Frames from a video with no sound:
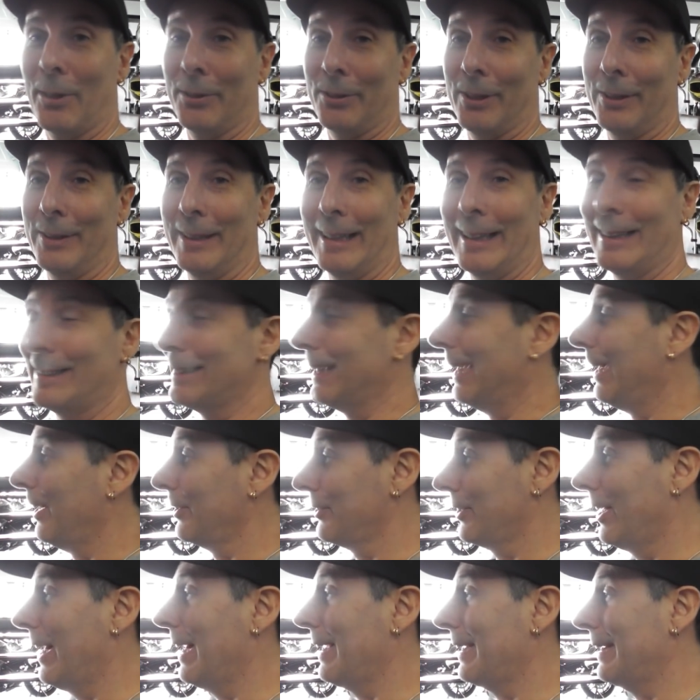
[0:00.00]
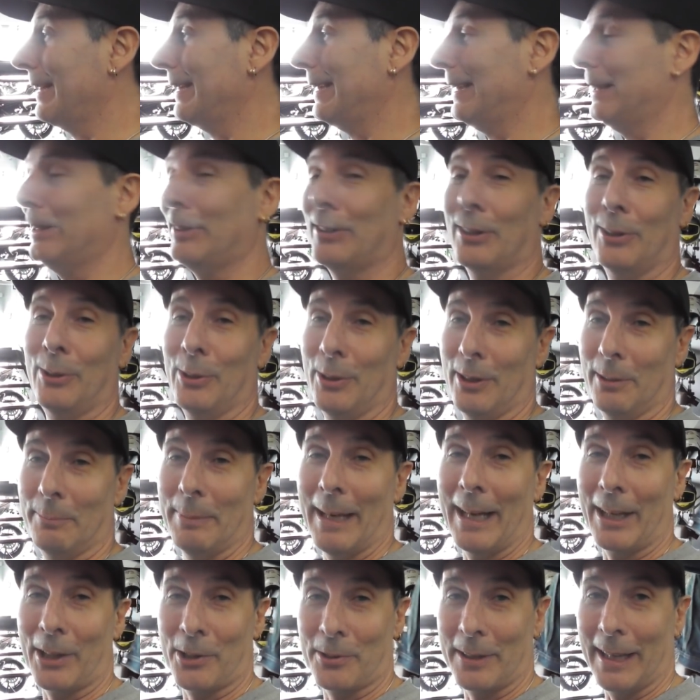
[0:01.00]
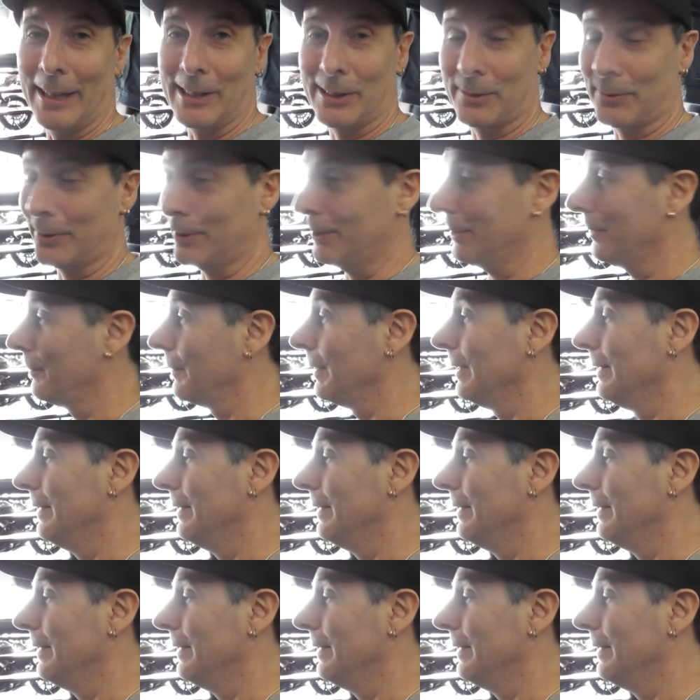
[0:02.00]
got the details I need to do the bank transfer.